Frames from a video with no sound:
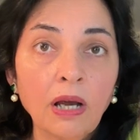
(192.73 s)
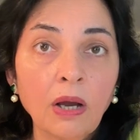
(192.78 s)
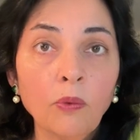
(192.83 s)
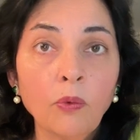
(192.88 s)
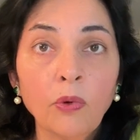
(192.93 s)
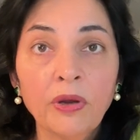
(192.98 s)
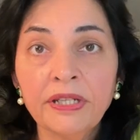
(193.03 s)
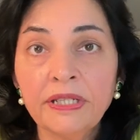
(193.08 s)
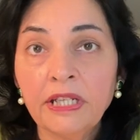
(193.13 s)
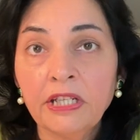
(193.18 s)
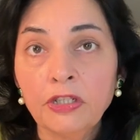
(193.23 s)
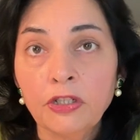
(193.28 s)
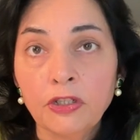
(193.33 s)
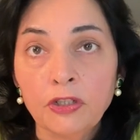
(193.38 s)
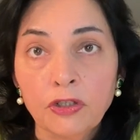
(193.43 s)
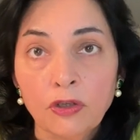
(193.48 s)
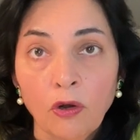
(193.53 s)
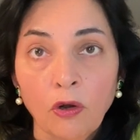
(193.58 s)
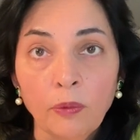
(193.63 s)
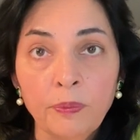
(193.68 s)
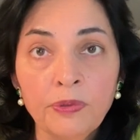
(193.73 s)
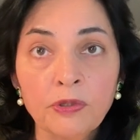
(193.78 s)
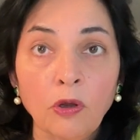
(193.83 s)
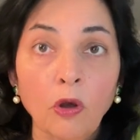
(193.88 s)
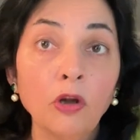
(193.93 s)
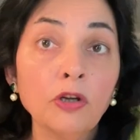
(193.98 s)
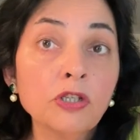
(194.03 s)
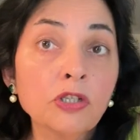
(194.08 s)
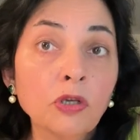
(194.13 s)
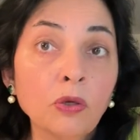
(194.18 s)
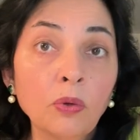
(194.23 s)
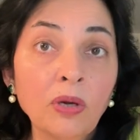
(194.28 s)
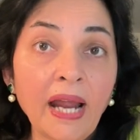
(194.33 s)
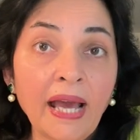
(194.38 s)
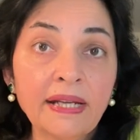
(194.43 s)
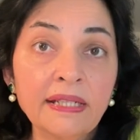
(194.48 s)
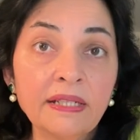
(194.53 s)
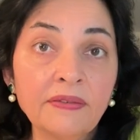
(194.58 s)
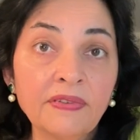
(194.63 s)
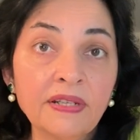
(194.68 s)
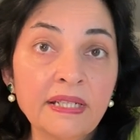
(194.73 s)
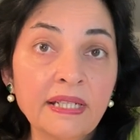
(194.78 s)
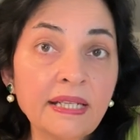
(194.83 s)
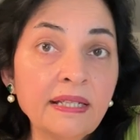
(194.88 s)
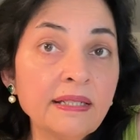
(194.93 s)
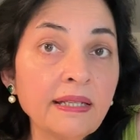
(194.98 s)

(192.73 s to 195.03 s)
avoiding jobs or school activities